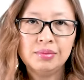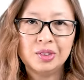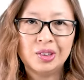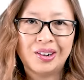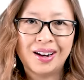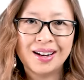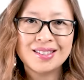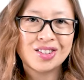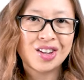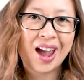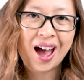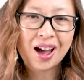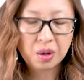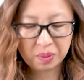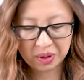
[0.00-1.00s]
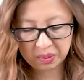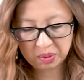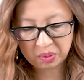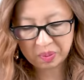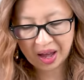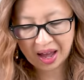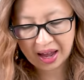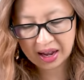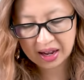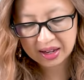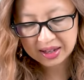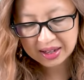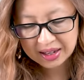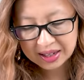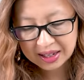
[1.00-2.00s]
All right, so how do people pay?
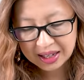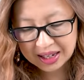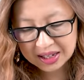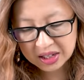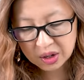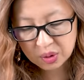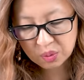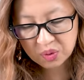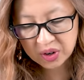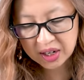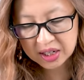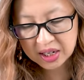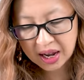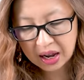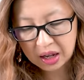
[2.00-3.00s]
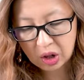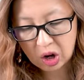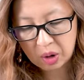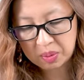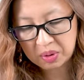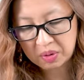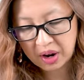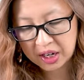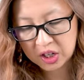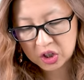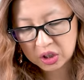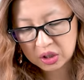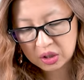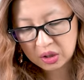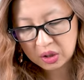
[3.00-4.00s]
Is it a retail
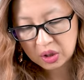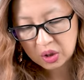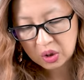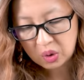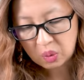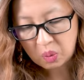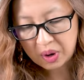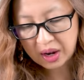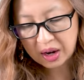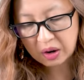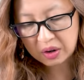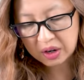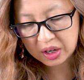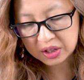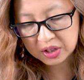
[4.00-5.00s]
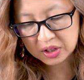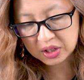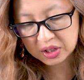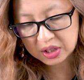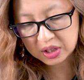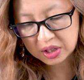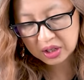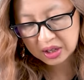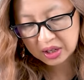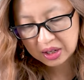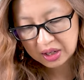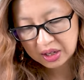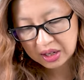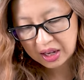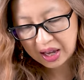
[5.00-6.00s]
operation where it's
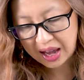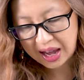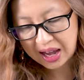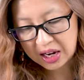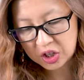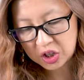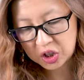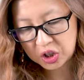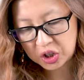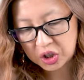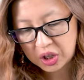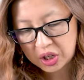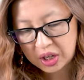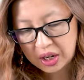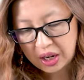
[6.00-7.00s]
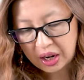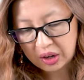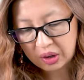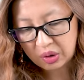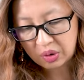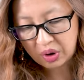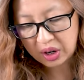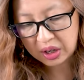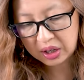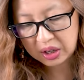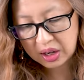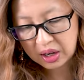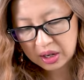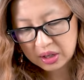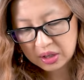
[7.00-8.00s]
cash and credit
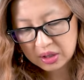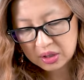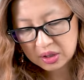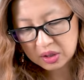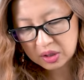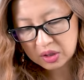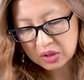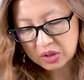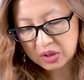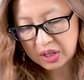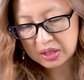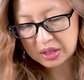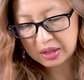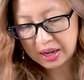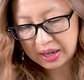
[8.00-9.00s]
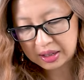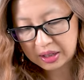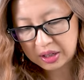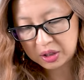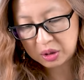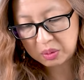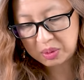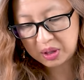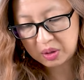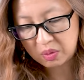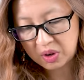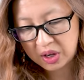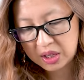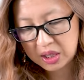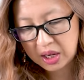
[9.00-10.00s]
cards? So that's likely to be
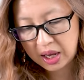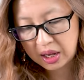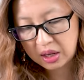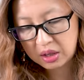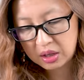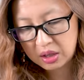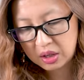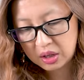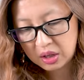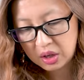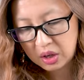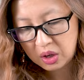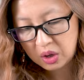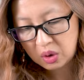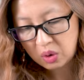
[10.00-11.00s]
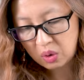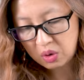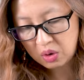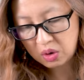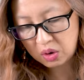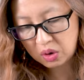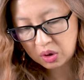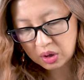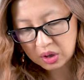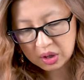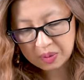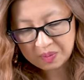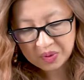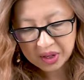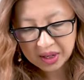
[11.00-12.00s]
retail. Or
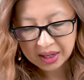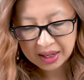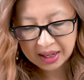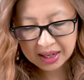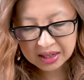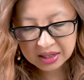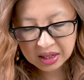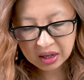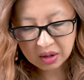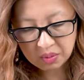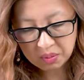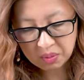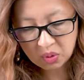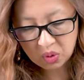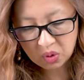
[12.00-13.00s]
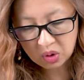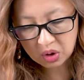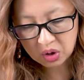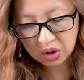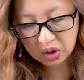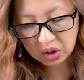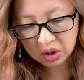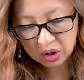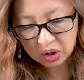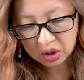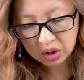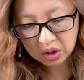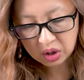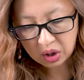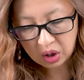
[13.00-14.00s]
is it more
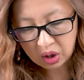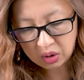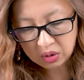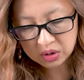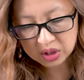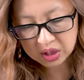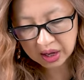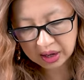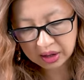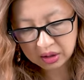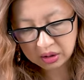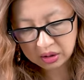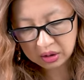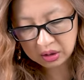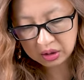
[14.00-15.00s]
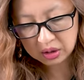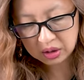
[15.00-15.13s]
wholesale